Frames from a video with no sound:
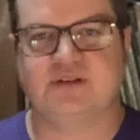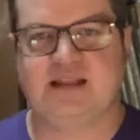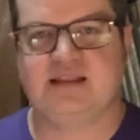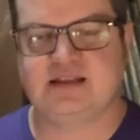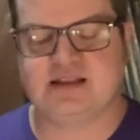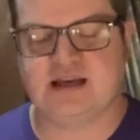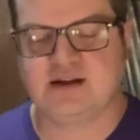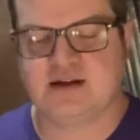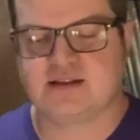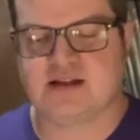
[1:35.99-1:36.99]
I think that
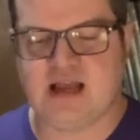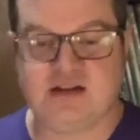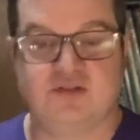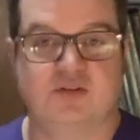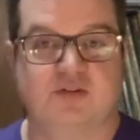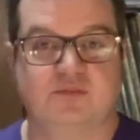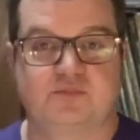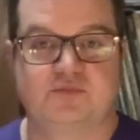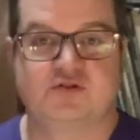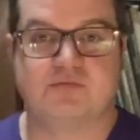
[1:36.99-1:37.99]
the 90s are
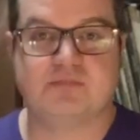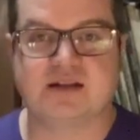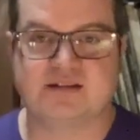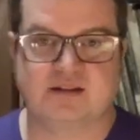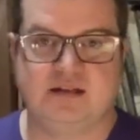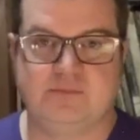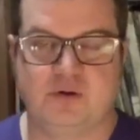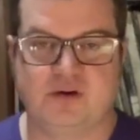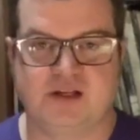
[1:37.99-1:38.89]
tremendously important.